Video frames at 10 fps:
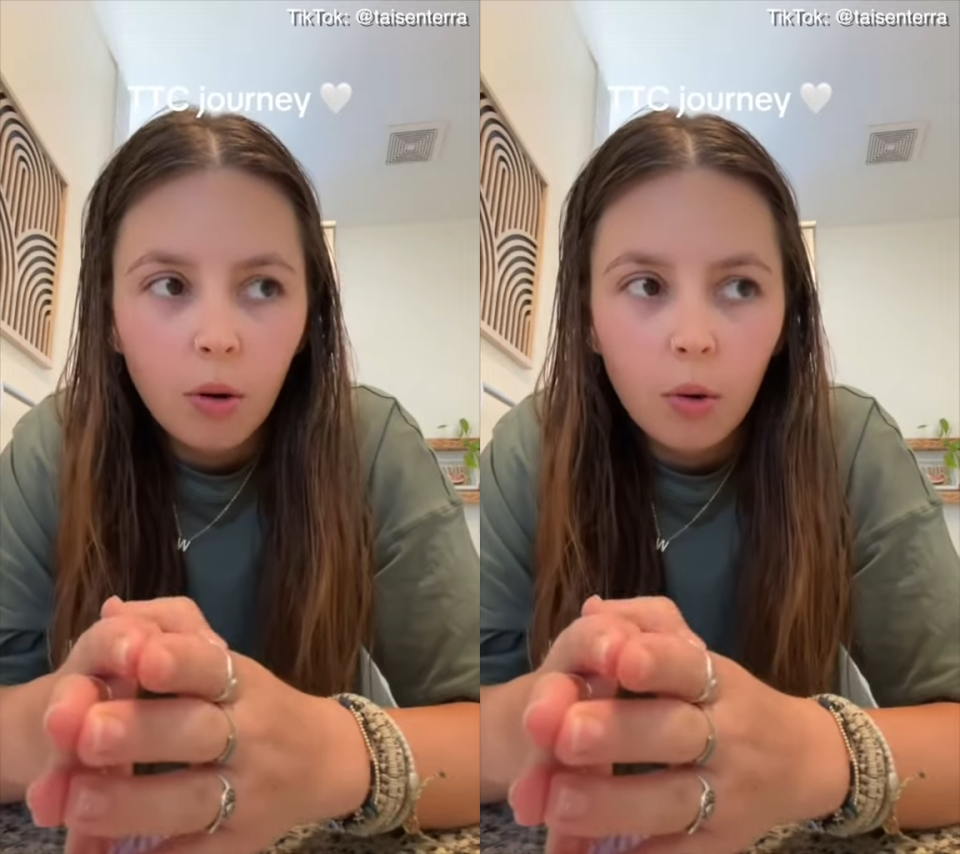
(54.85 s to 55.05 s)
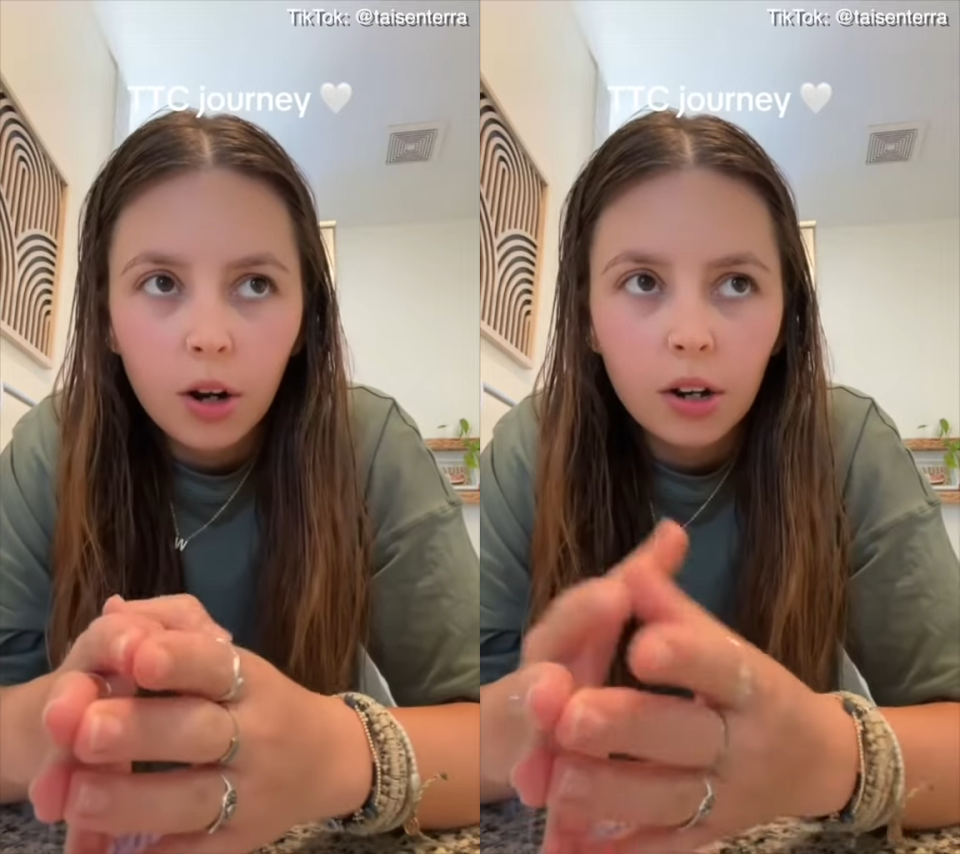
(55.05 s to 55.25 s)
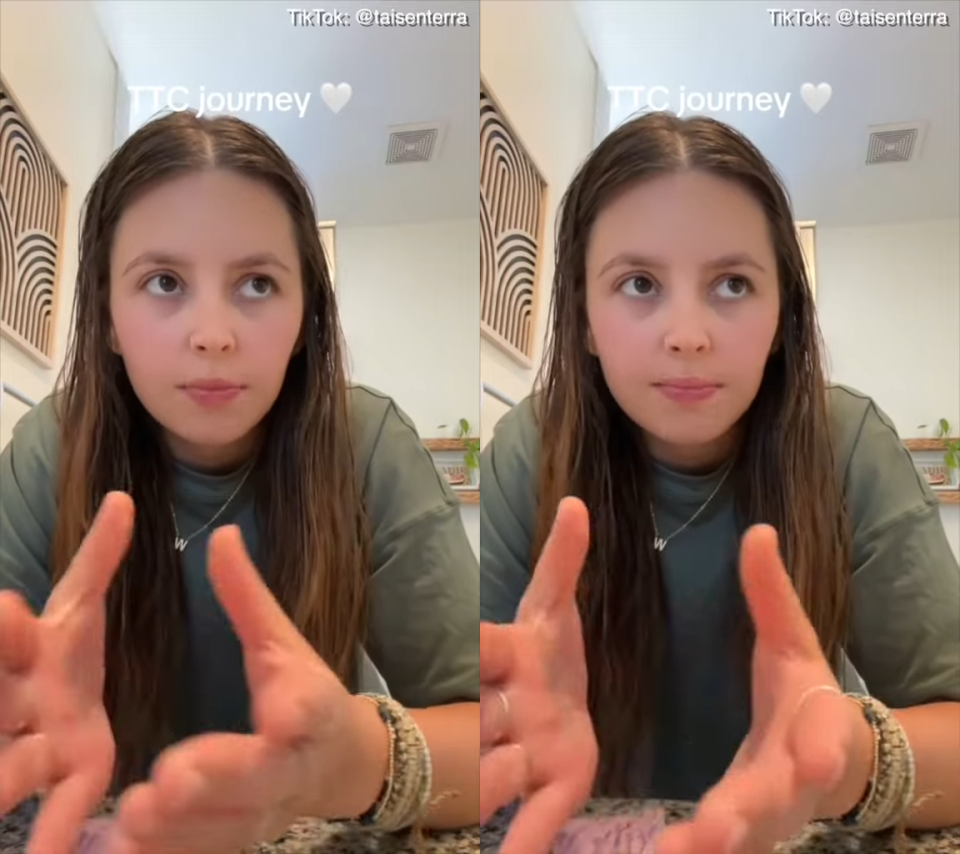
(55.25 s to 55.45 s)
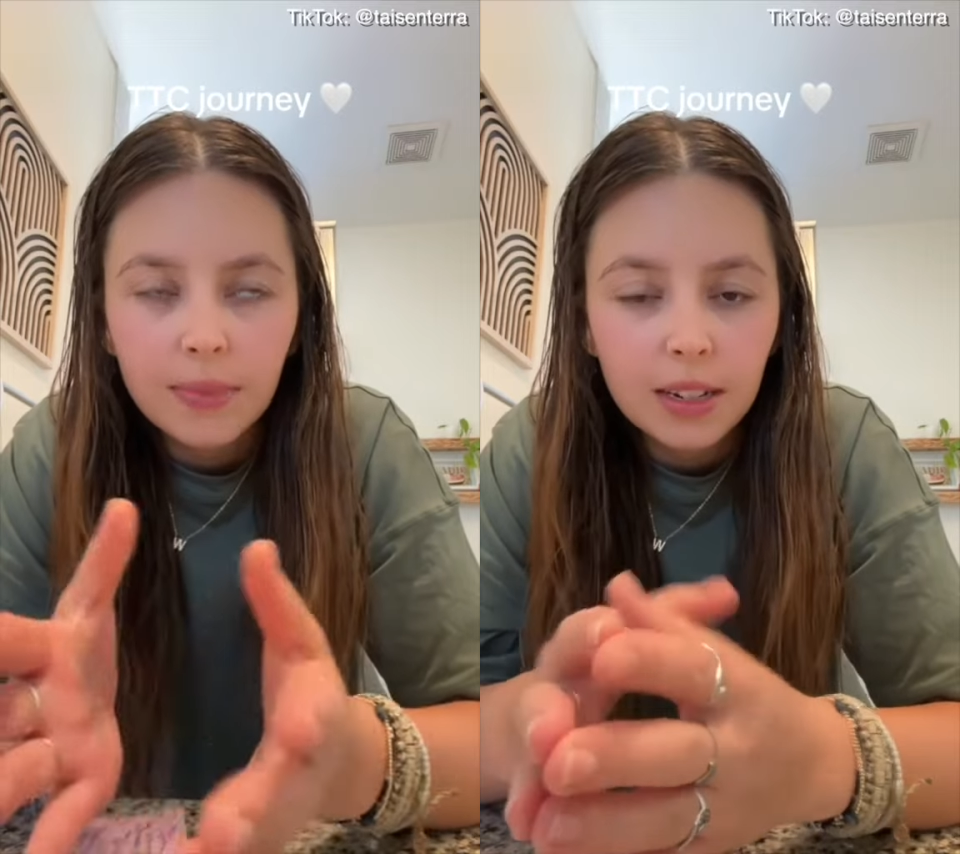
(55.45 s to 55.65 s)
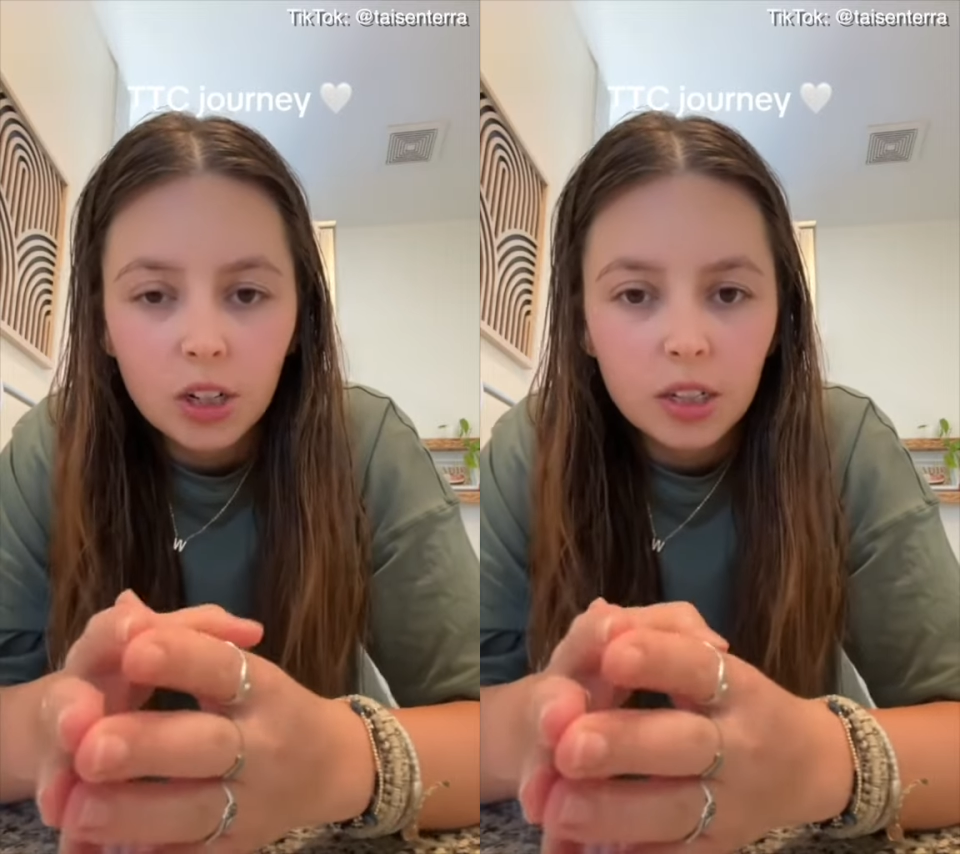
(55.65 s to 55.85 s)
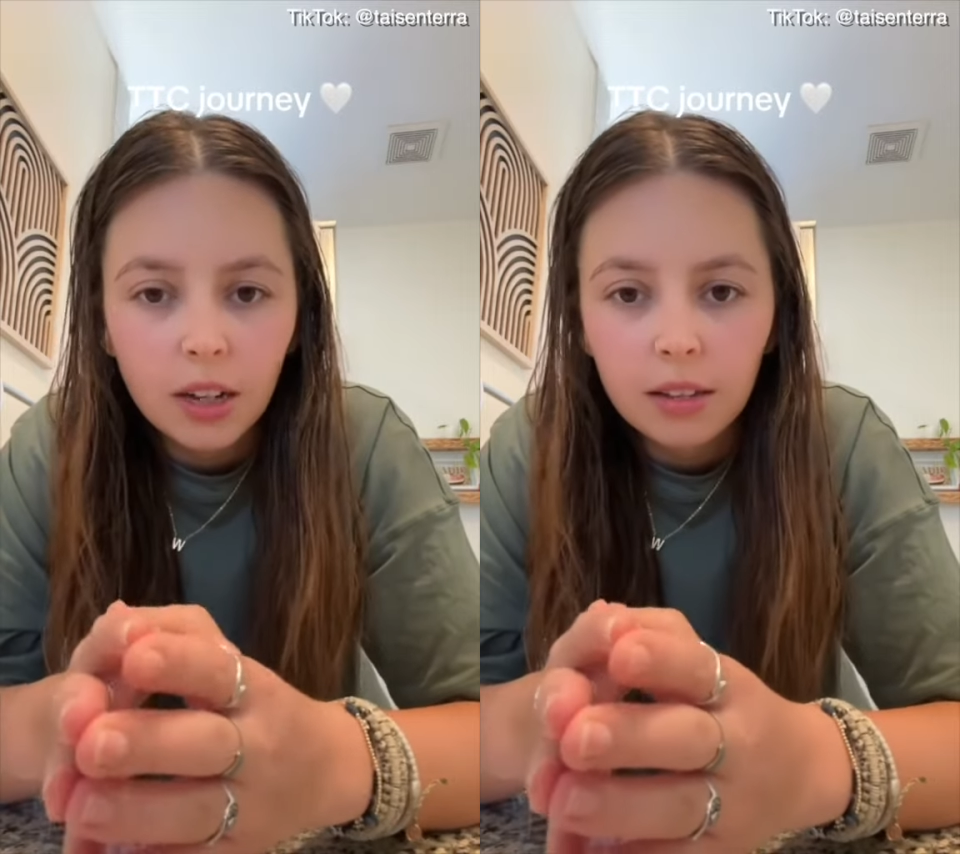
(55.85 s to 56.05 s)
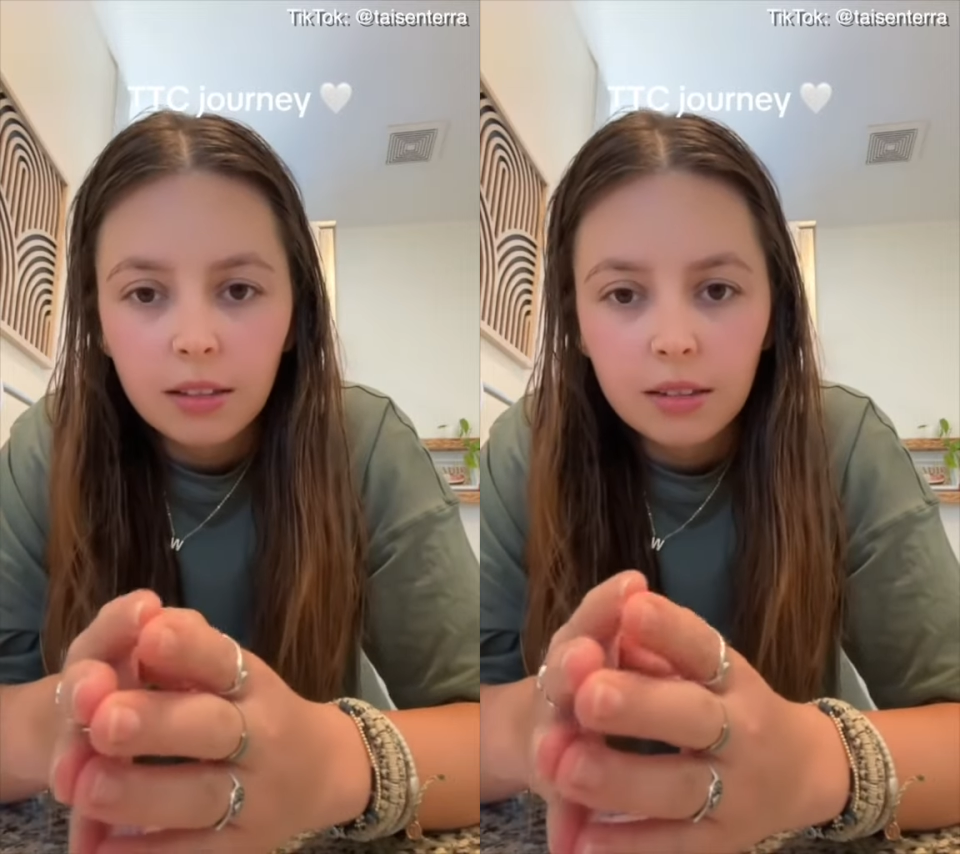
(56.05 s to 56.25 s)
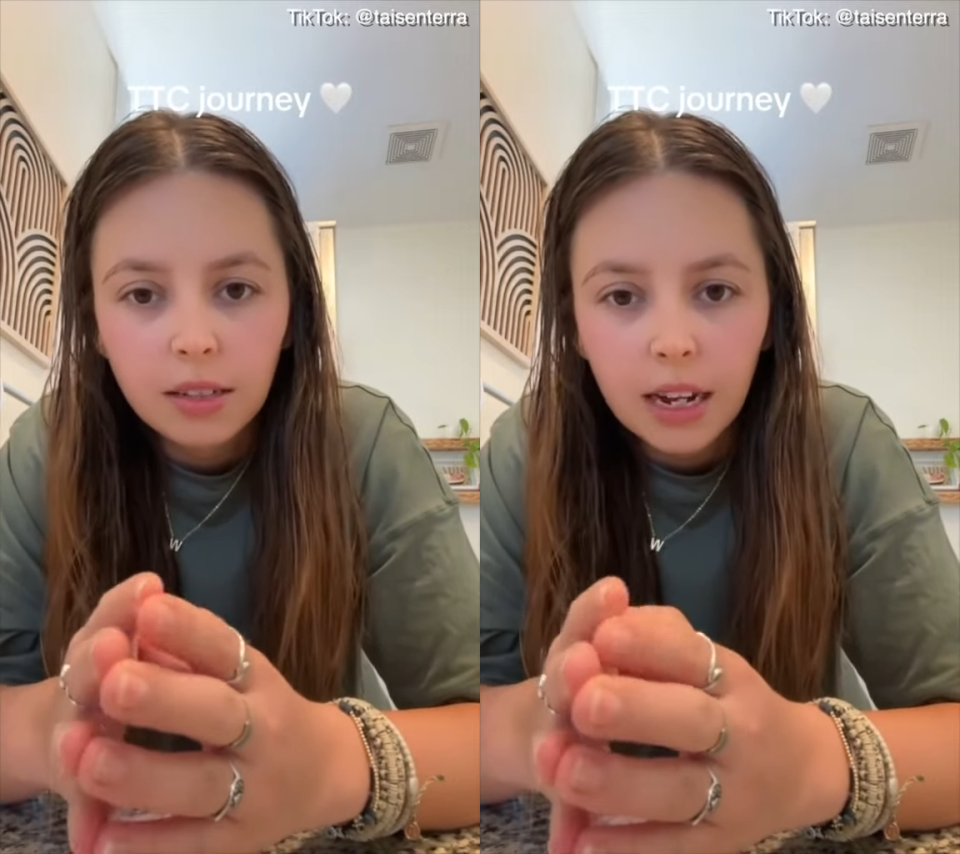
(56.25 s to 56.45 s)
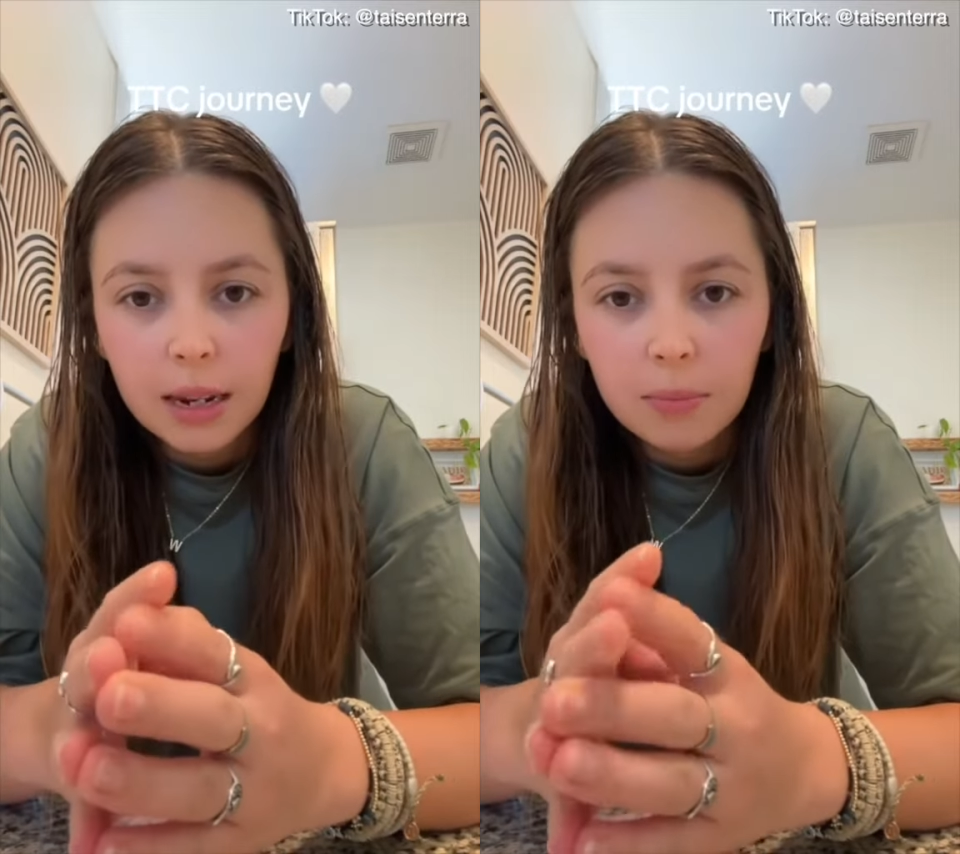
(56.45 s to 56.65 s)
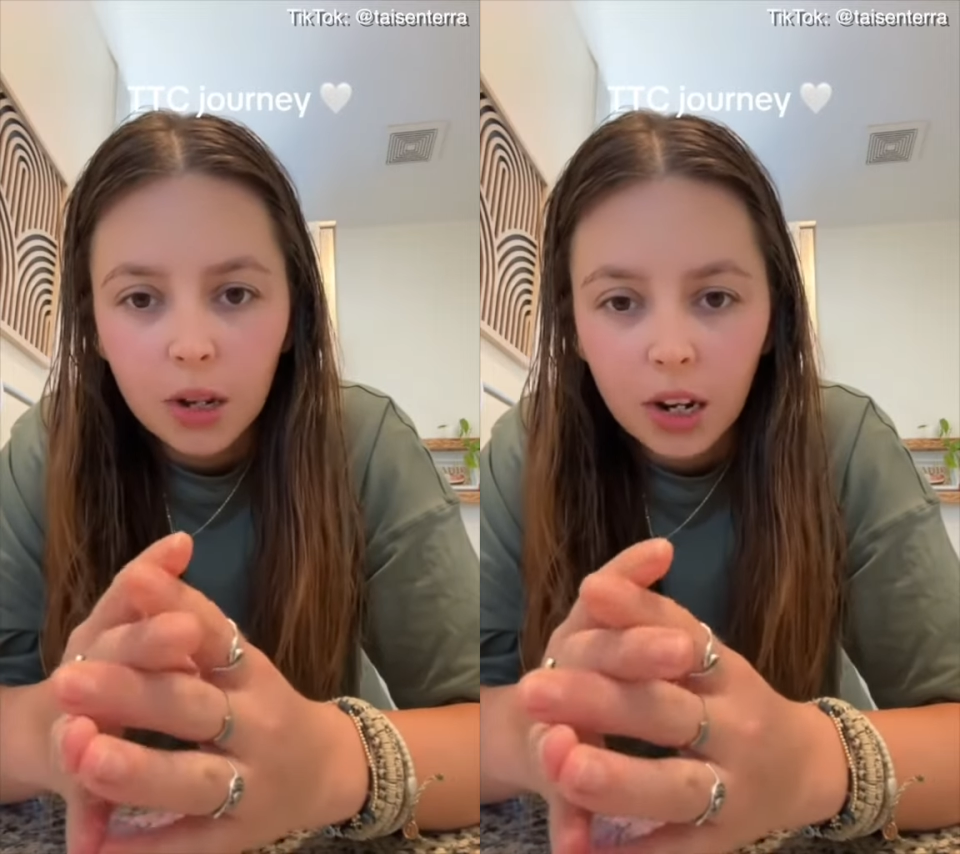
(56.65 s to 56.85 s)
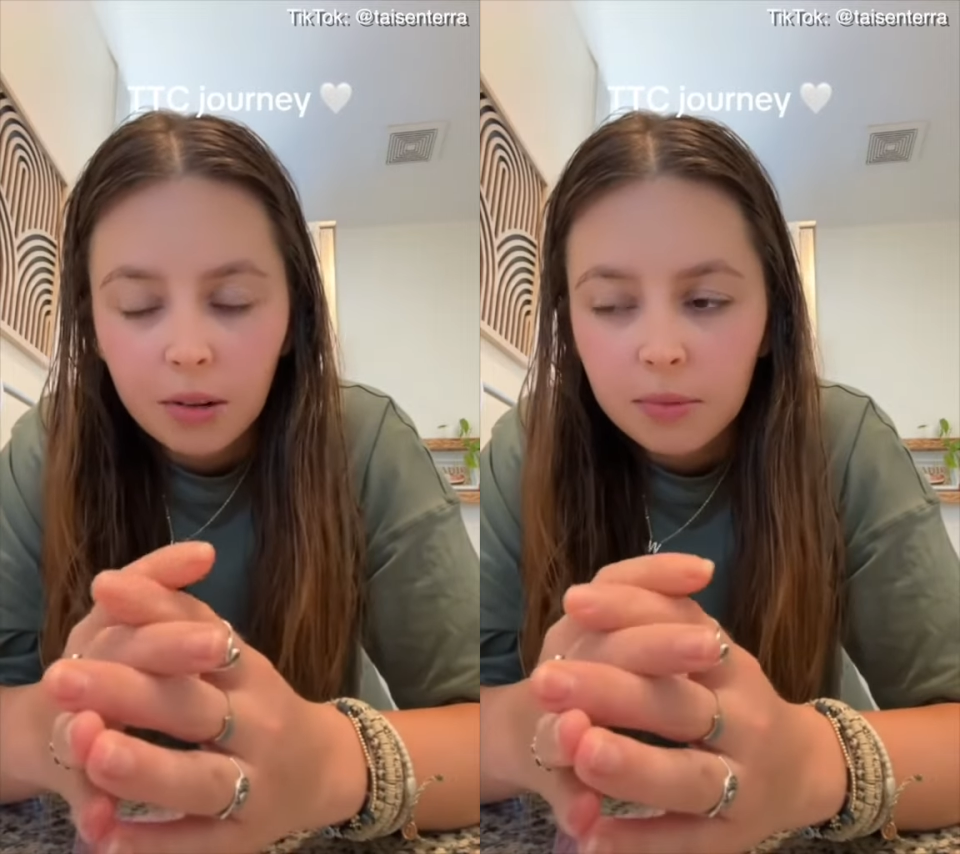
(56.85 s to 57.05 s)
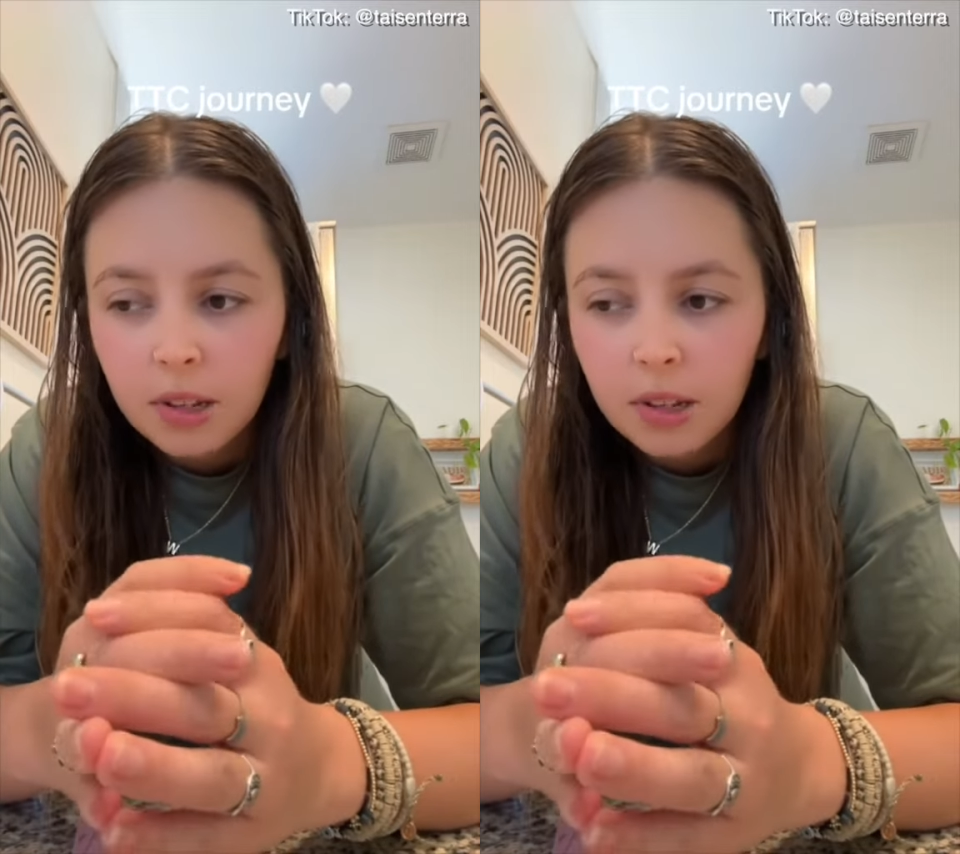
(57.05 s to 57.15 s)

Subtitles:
or it's just not this time, you know?